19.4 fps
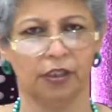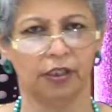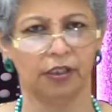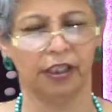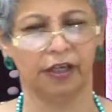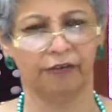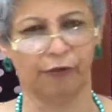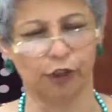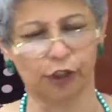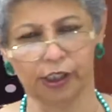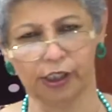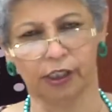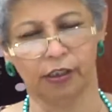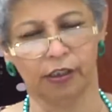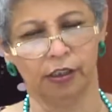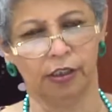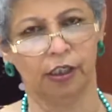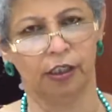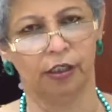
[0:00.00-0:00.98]
There was
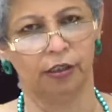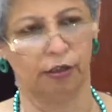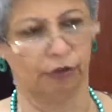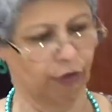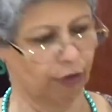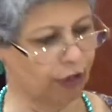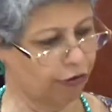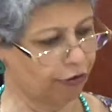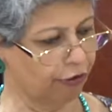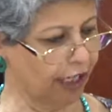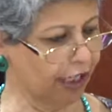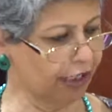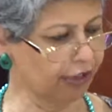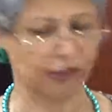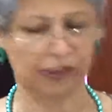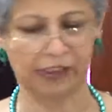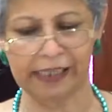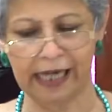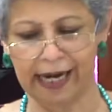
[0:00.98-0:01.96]
a
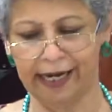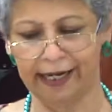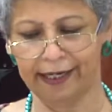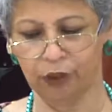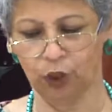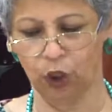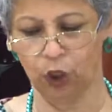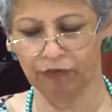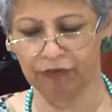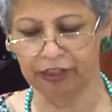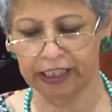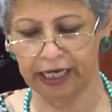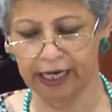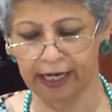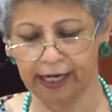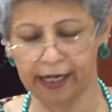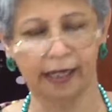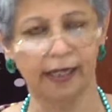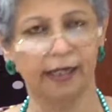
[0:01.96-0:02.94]
raised stand over
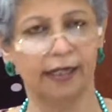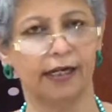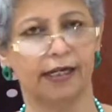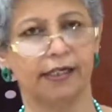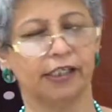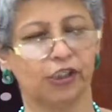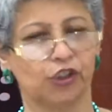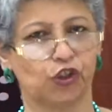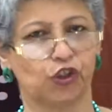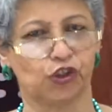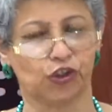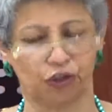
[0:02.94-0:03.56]
there and a